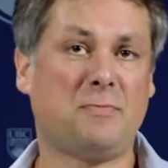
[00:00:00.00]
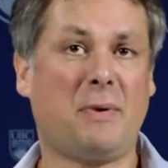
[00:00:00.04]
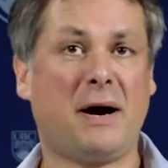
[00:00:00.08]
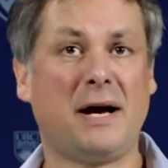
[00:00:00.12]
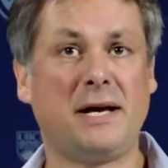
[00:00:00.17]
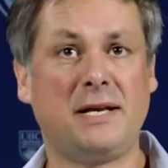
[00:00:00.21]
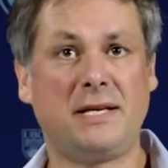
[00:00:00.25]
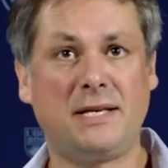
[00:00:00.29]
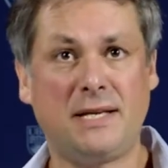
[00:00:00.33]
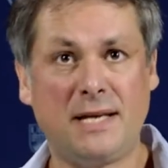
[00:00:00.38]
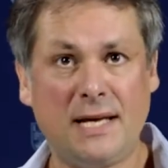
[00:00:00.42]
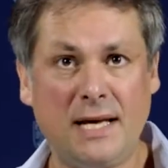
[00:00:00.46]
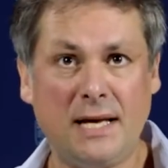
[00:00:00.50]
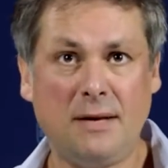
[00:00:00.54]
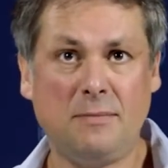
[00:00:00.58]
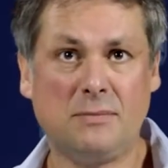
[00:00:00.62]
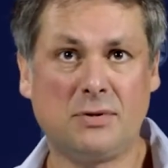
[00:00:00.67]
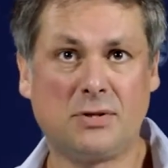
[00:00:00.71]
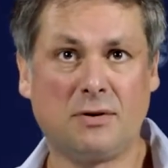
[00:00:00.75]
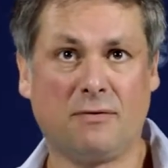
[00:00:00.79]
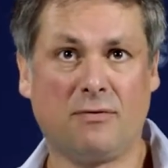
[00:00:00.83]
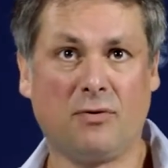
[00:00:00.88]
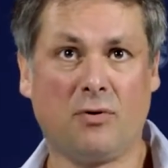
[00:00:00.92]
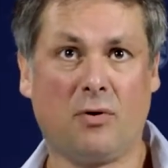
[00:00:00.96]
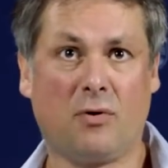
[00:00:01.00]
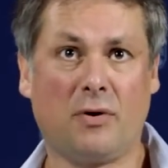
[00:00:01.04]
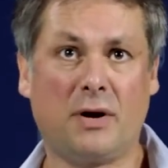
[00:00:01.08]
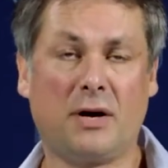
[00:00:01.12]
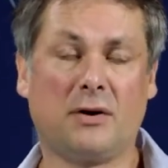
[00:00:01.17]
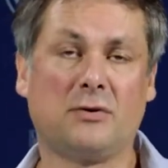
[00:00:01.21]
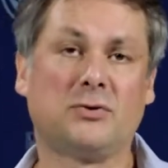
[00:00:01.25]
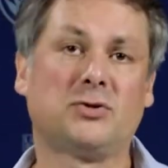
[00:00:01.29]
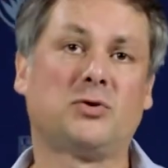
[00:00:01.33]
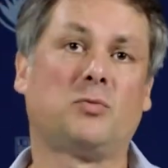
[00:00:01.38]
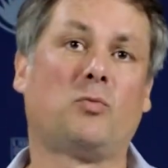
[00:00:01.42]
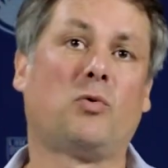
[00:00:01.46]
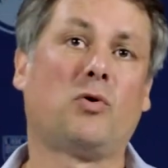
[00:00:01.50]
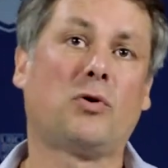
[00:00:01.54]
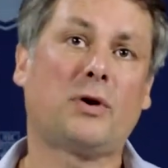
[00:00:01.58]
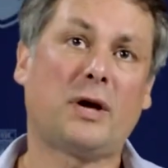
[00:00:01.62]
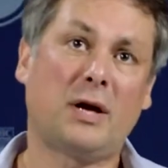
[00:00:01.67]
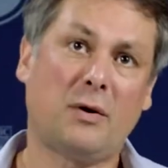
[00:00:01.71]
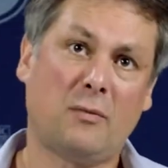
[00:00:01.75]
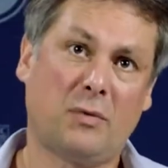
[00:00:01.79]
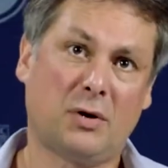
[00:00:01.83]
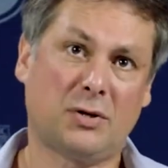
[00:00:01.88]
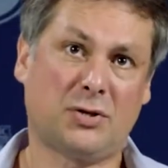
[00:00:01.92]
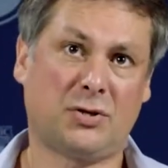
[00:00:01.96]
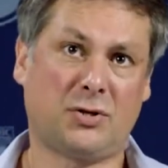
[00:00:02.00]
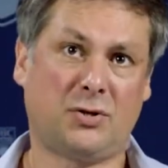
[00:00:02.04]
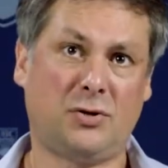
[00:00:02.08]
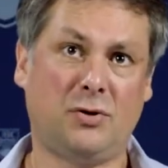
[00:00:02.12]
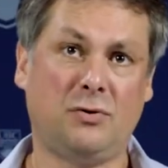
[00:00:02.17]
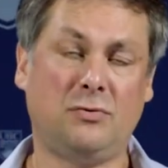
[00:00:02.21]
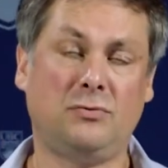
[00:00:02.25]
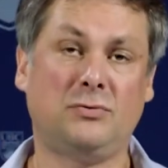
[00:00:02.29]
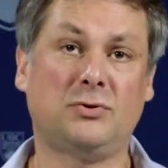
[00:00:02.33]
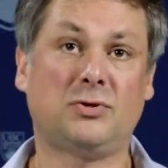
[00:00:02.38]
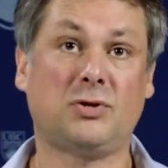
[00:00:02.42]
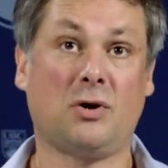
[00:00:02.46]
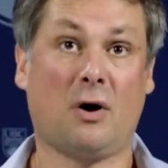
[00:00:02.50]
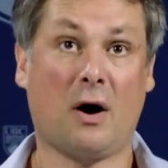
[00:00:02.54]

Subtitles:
by teams of lawyers working with students,